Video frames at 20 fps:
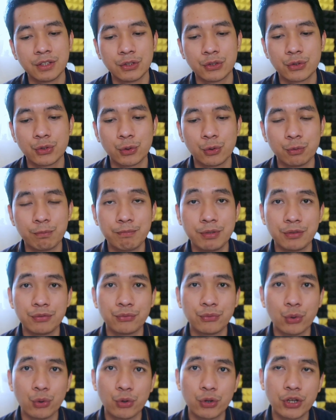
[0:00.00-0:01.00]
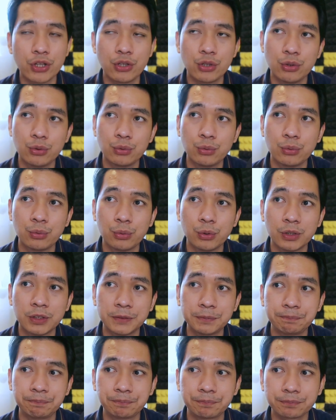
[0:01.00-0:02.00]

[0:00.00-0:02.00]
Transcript: So before you